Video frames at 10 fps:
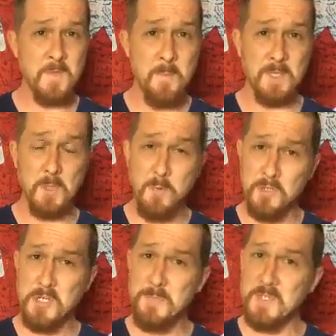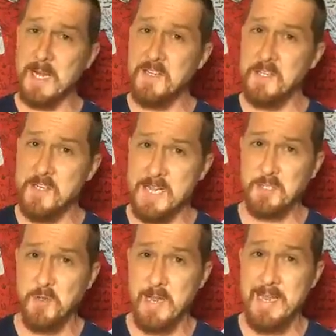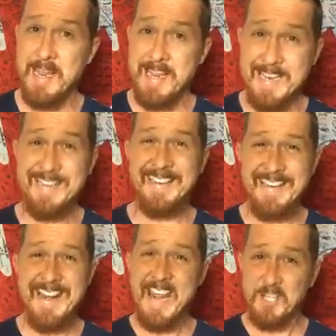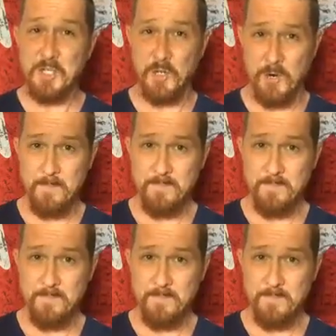but the push-ups that I did yesterday in nature